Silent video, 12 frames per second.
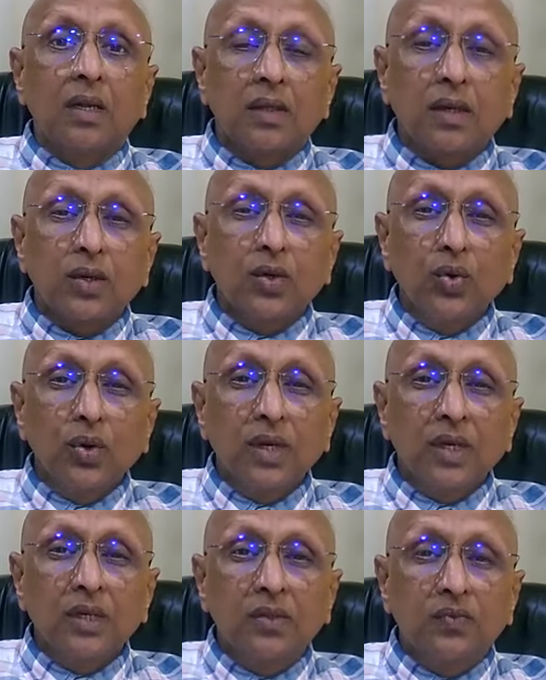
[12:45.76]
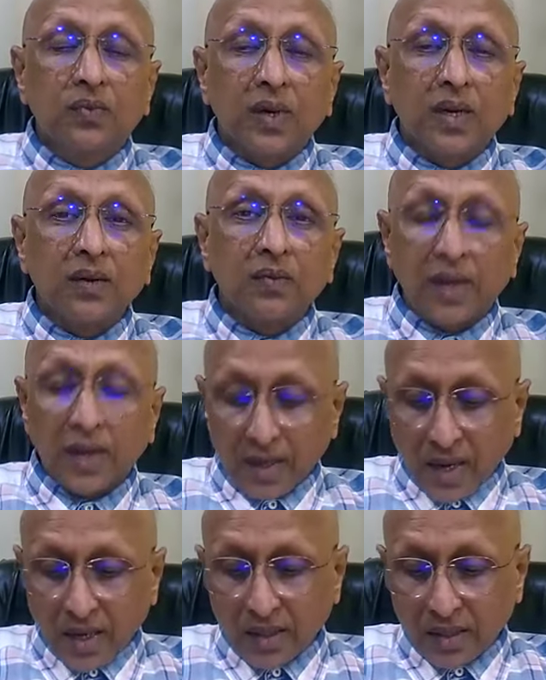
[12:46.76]
The urine is very, very
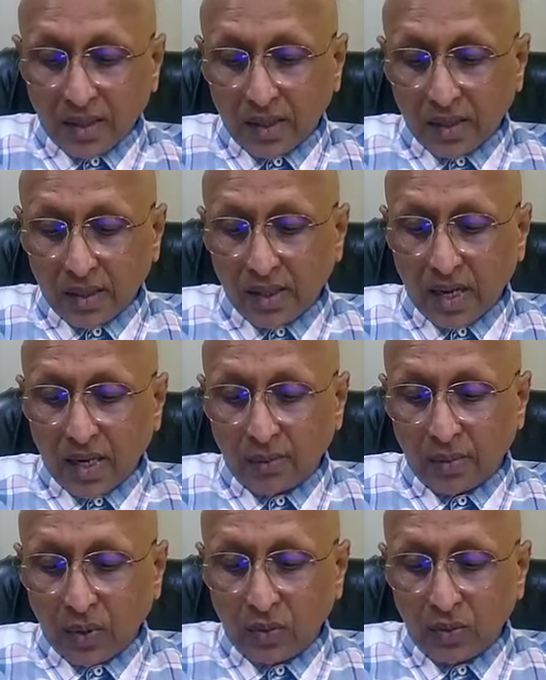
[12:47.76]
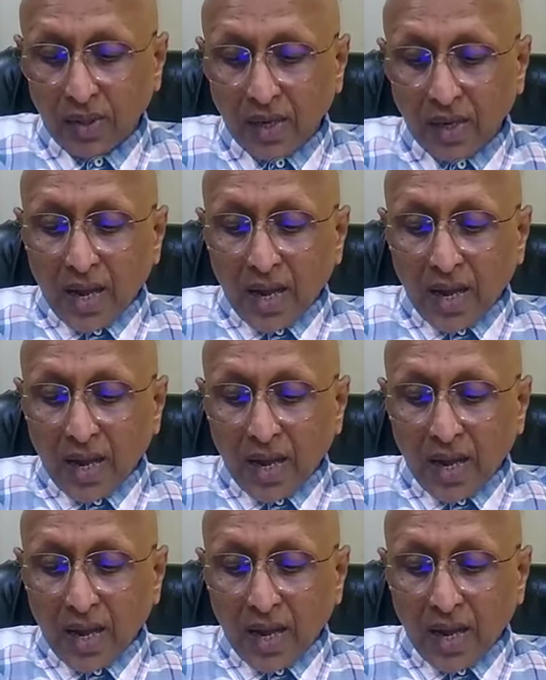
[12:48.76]
dark color, dark brown.